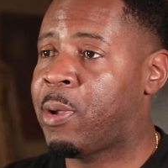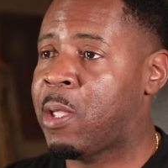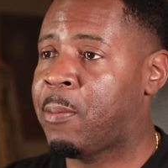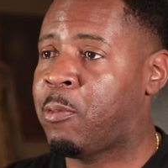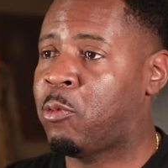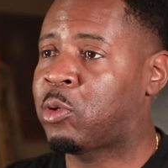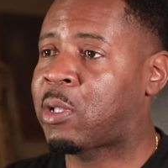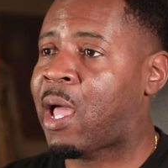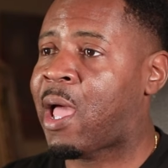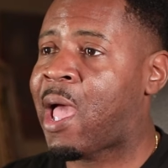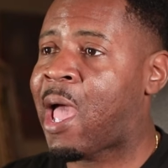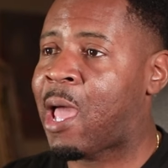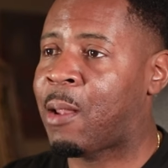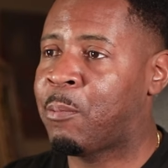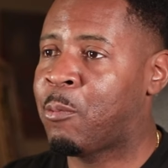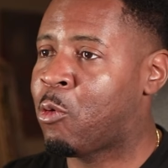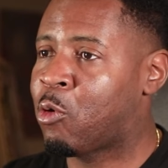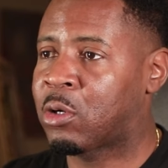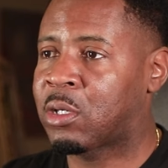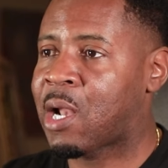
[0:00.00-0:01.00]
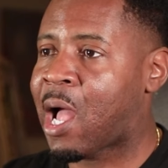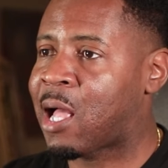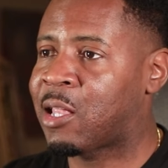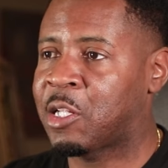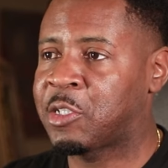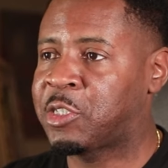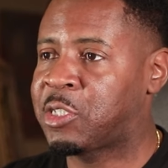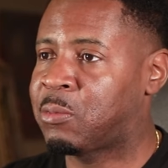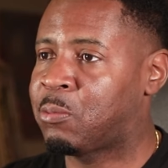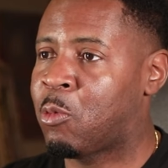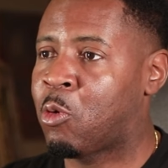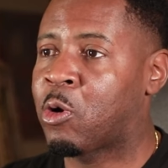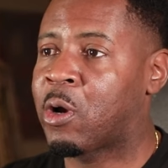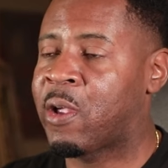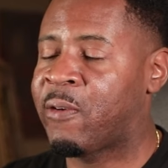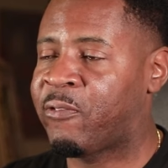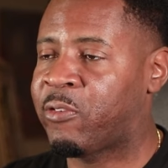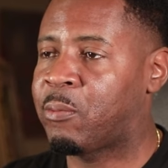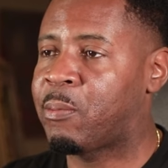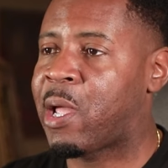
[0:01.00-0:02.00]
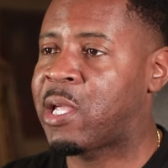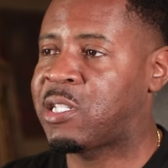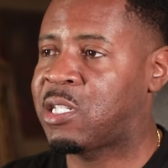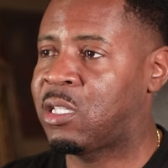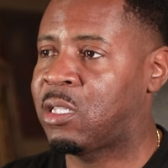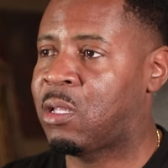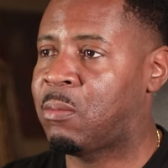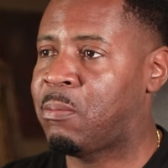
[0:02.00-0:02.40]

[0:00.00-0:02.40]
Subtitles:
people that had more knowledge and more information